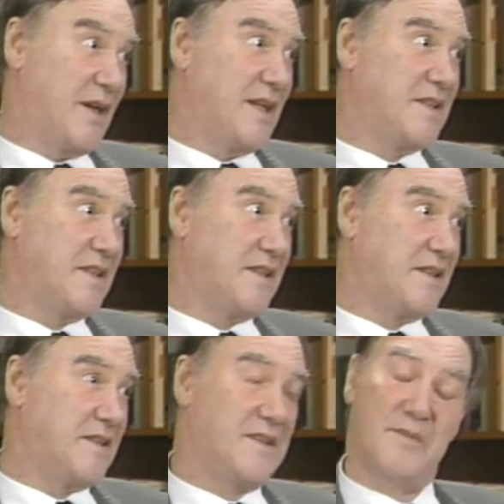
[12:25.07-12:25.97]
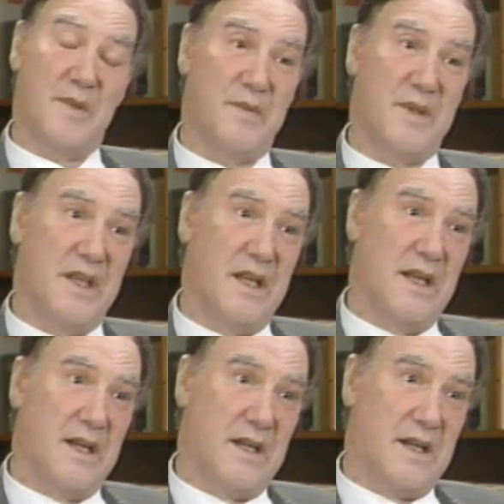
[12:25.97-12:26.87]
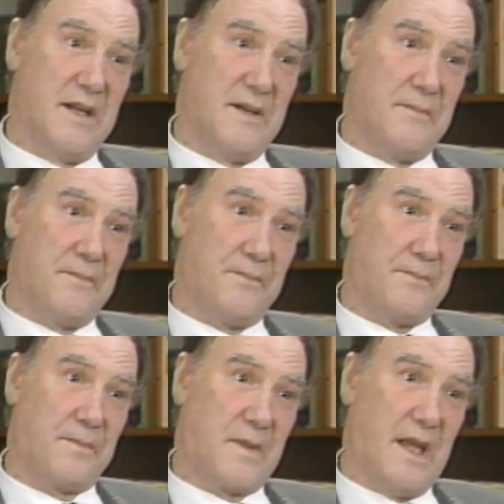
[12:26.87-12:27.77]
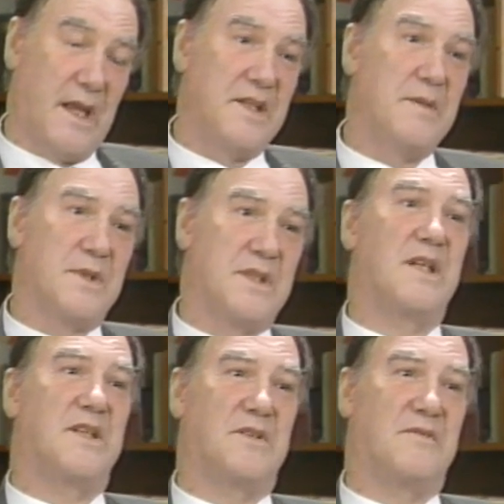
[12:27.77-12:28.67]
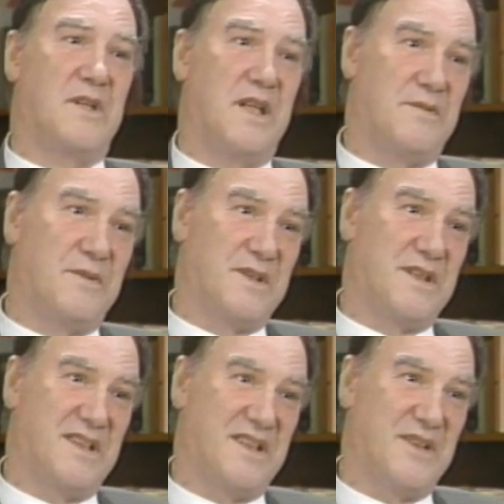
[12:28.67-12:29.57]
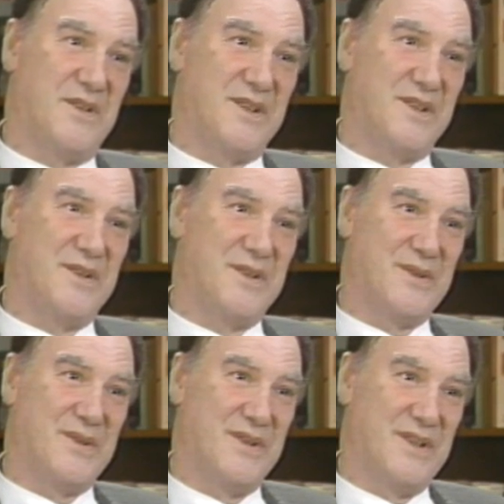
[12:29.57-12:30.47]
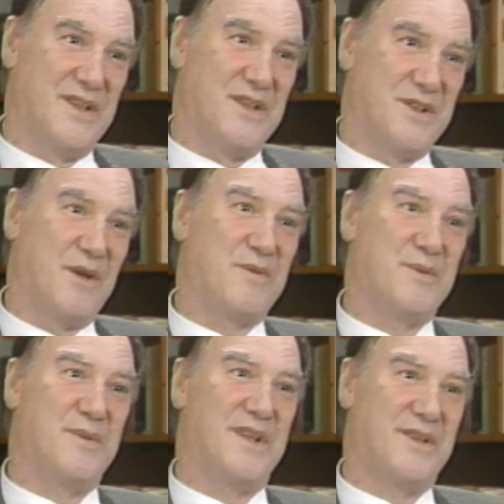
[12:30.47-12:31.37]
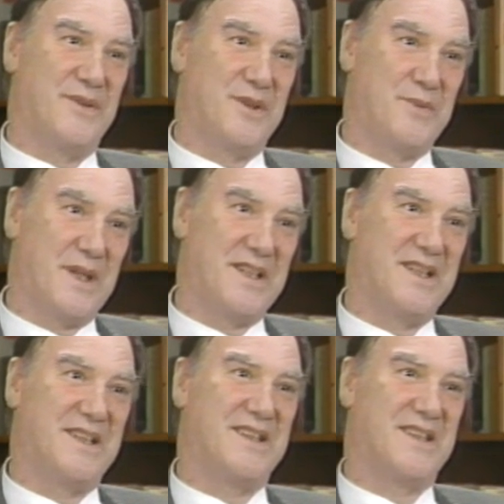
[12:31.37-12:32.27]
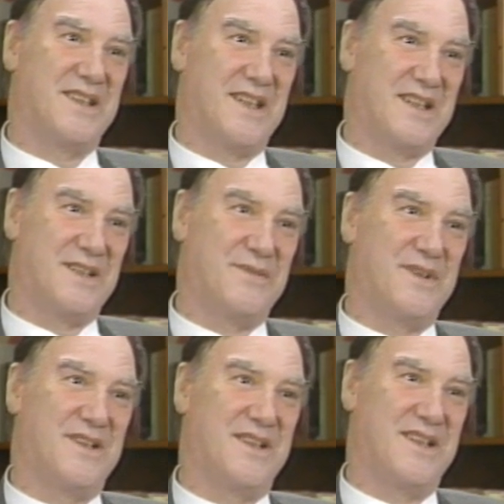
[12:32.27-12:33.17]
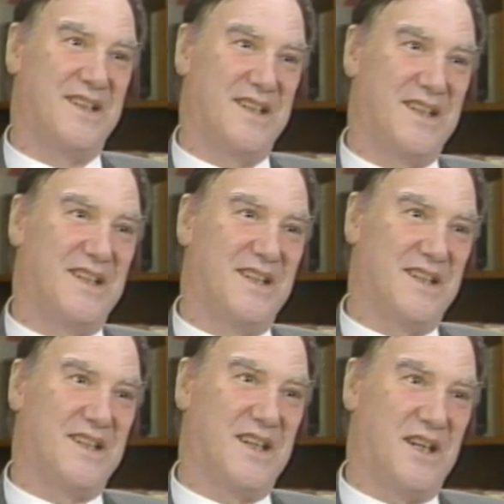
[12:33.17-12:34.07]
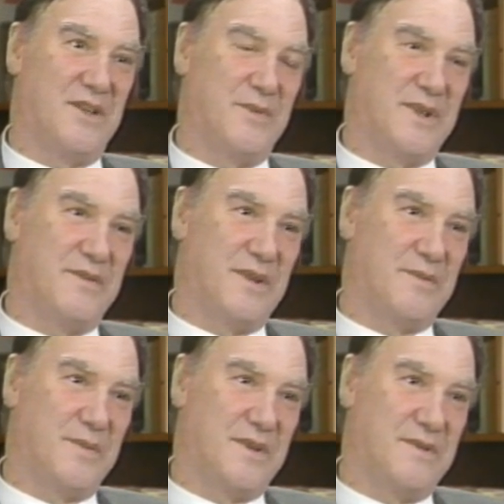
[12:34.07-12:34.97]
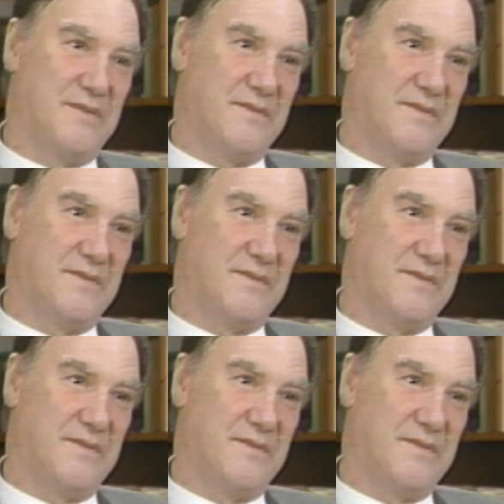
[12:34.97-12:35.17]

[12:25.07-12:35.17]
Now I think uh, maybe uh, 80% of the effort goes into software and only 20 is connected with the hardware development.